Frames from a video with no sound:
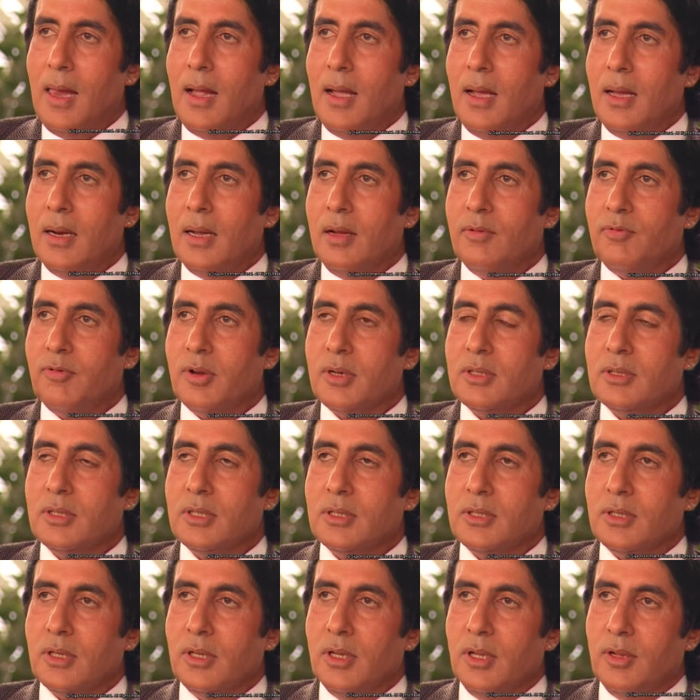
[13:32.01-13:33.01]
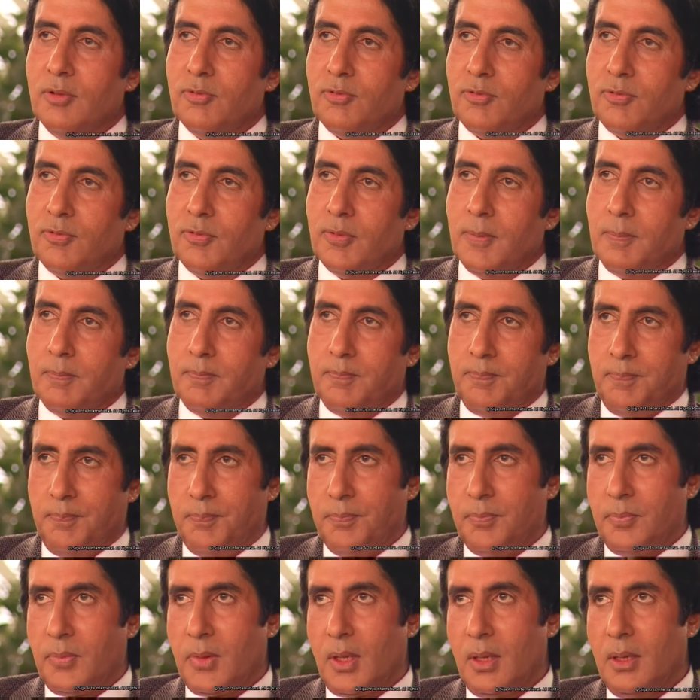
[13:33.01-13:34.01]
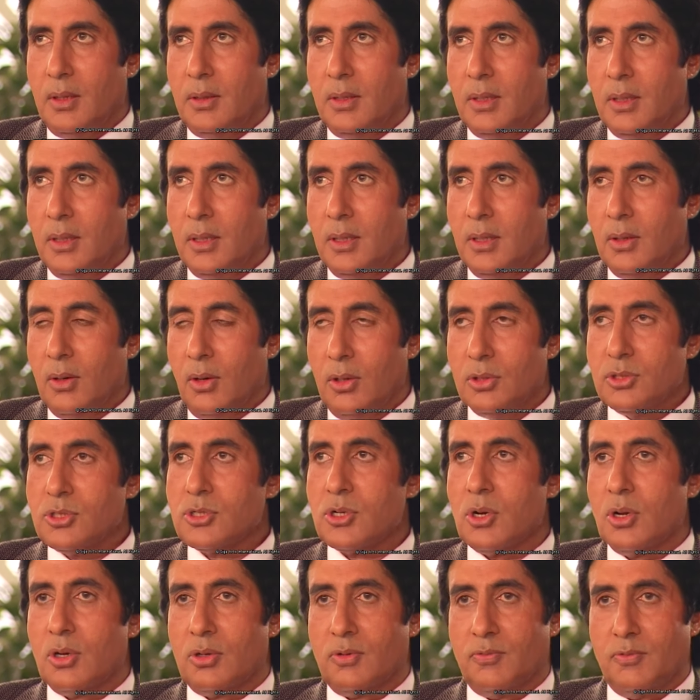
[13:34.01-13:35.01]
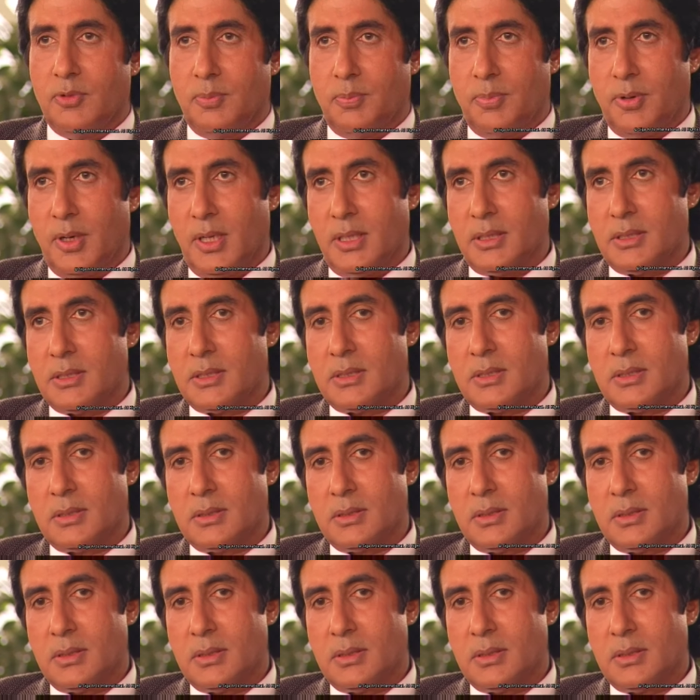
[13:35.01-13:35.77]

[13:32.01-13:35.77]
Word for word: and I felt that if the onslaught of the press